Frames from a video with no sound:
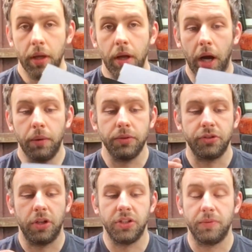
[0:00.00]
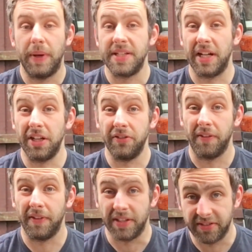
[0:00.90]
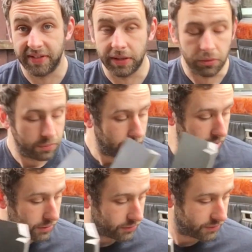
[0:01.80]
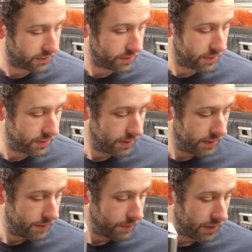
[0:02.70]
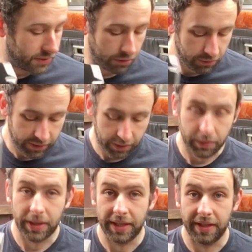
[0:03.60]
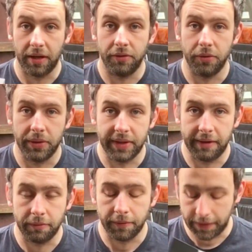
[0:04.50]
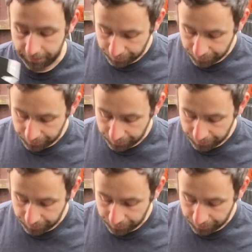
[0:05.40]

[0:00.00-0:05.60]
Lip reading: I want to try and just basically use it for the steel because I don't think we're going to need to go too in depth with it.